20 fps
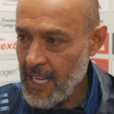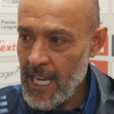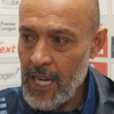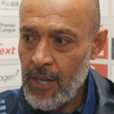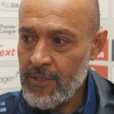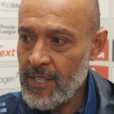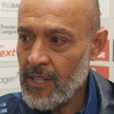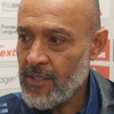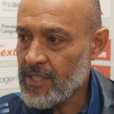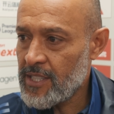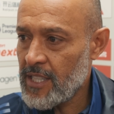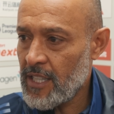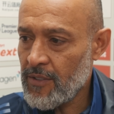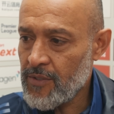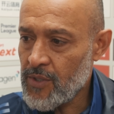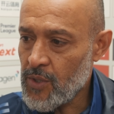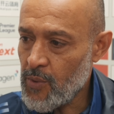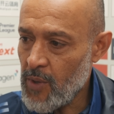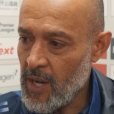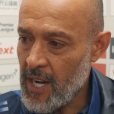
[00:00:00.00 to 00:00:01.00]
allowed
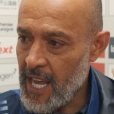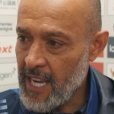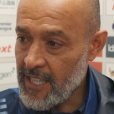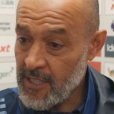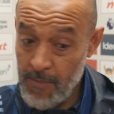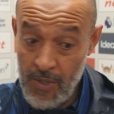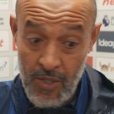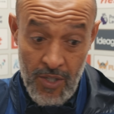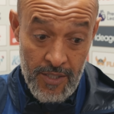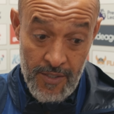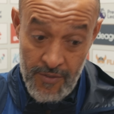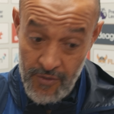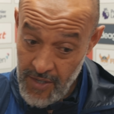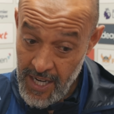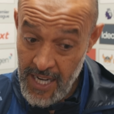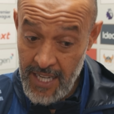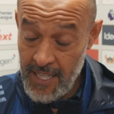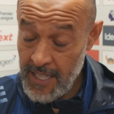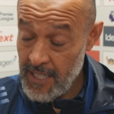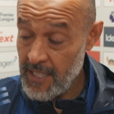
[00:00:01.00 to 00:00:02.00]
ourselves to relax, because
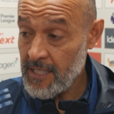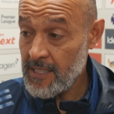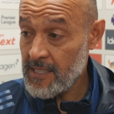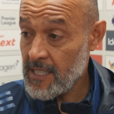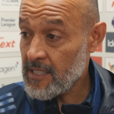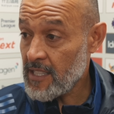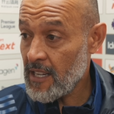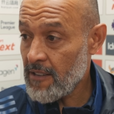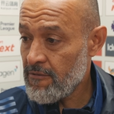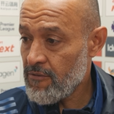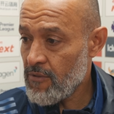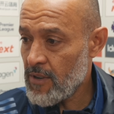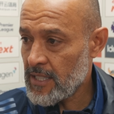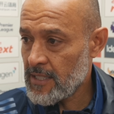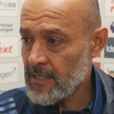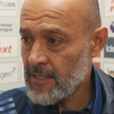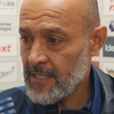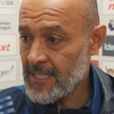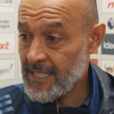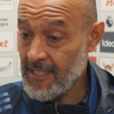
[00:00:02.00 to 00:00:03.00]
Friday is a tough
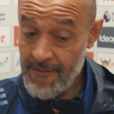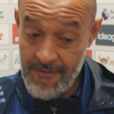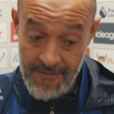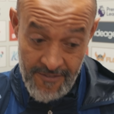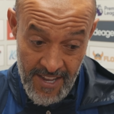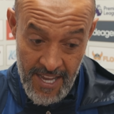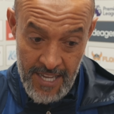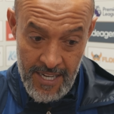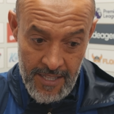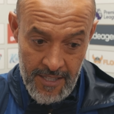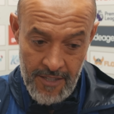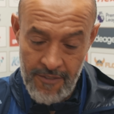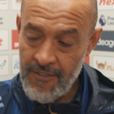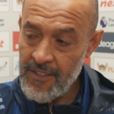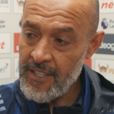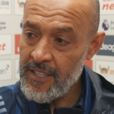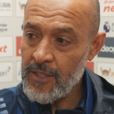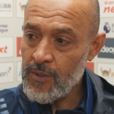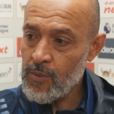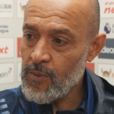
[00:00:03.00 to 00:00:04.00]
one. It's a very
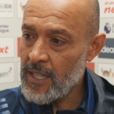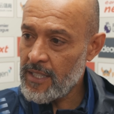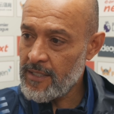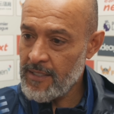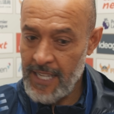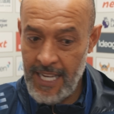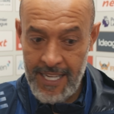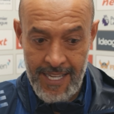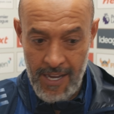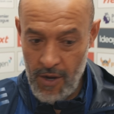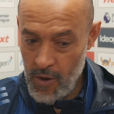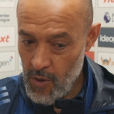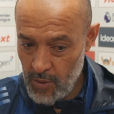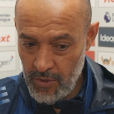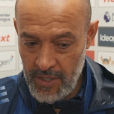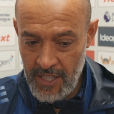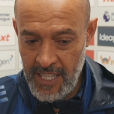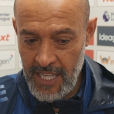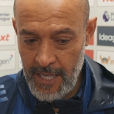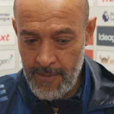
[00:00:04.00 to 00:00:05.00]
difficult one, like all
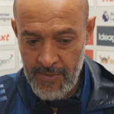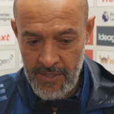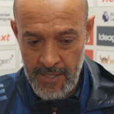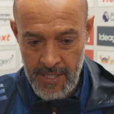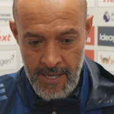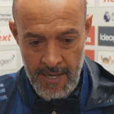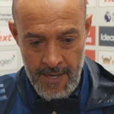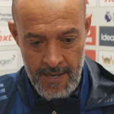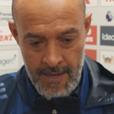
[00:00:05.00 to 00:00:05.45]
the games.